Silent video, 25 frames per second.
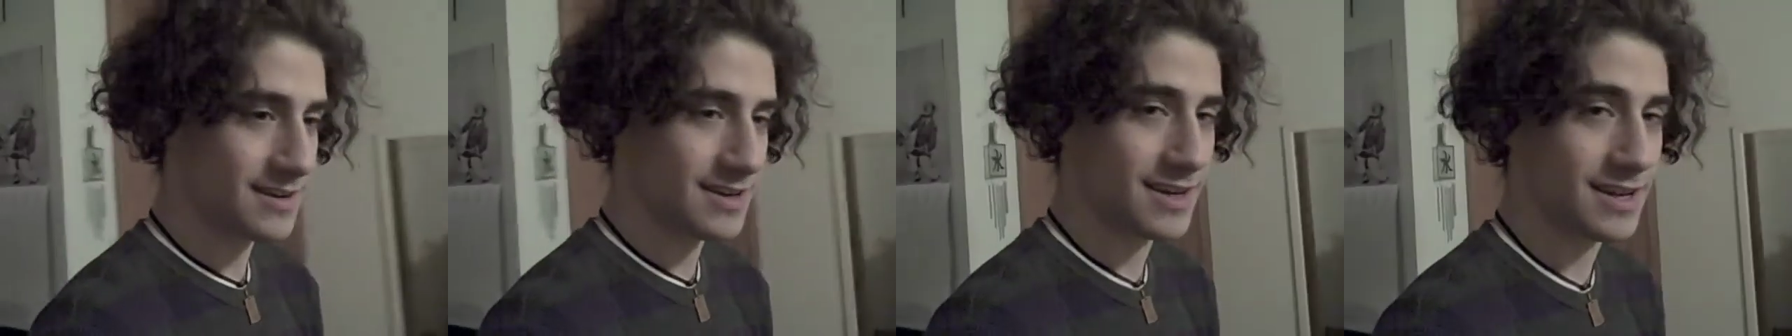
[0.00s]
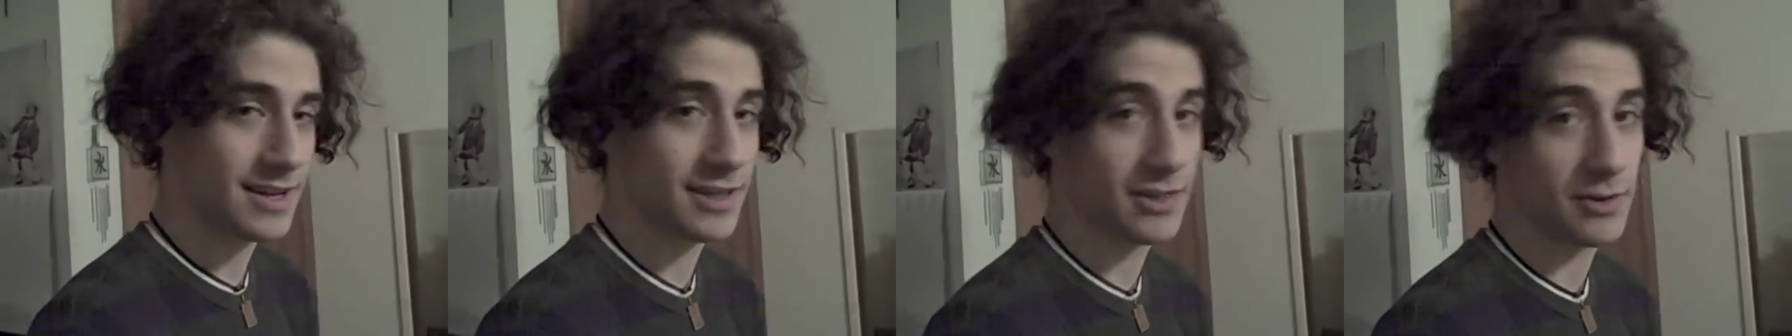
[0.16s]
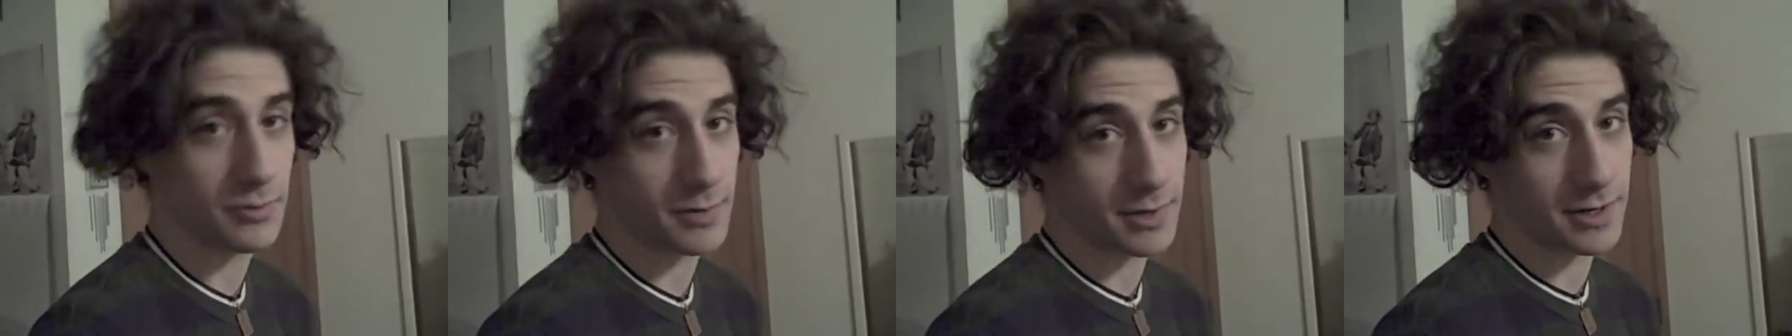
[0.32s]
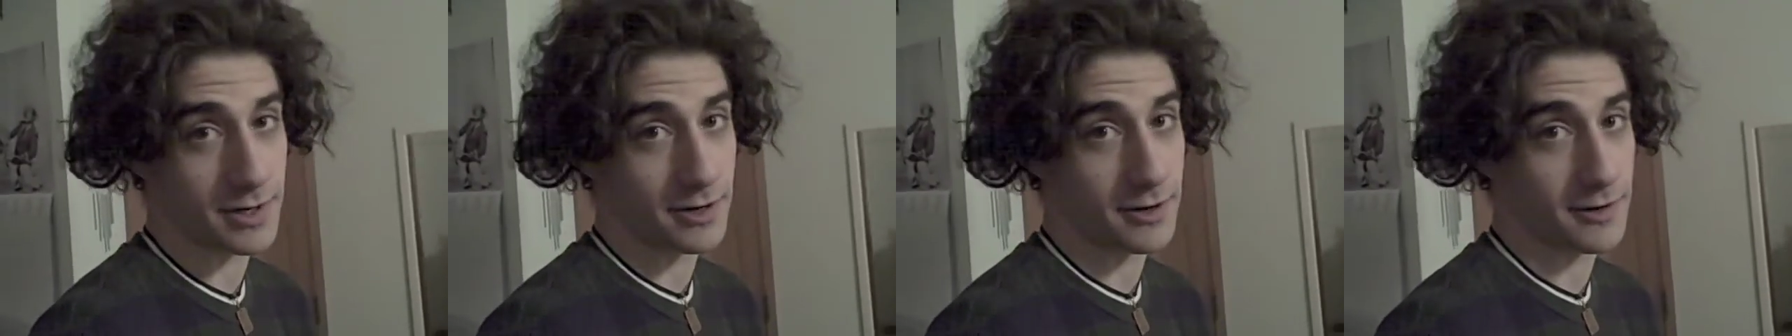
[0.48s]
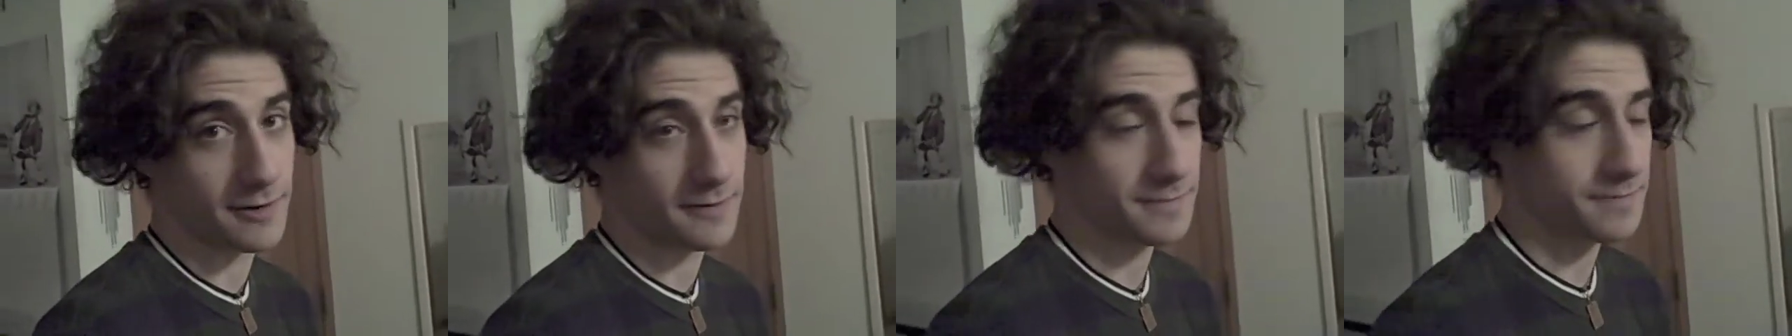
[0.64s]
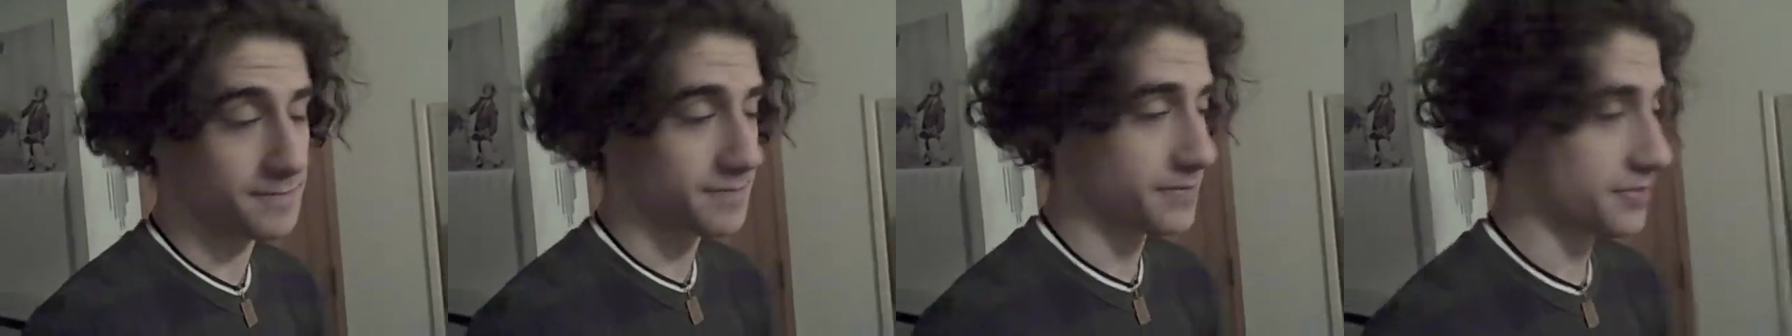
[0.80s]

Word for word: in the winter.